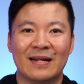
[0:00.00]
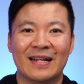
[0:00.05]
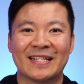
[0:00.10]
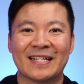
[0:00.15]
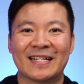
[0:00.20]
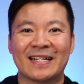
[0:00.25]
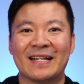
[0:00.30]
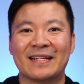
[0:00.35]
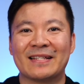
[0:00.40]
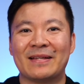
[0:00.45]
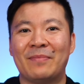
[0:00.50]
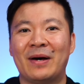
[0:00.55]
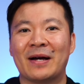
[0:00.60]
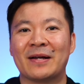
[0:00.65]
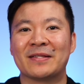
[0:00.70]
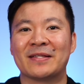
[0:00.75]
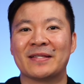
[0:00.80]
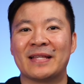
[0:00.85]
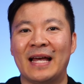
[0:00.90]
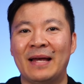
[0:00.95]
Let's click the
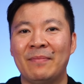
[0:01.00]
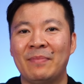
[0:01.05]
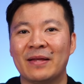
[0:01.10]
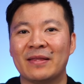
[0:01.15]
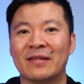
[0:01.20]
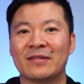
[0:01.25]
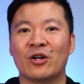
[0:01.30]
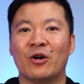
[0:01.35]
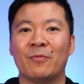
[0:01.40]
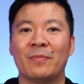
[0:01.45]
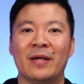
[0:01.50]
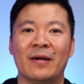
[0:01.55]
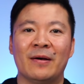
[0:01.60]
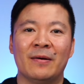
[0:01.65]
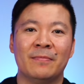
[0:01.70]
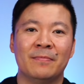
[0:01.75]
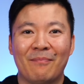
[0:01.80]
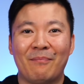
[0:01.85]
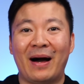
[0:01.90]
Markets tab at the top here.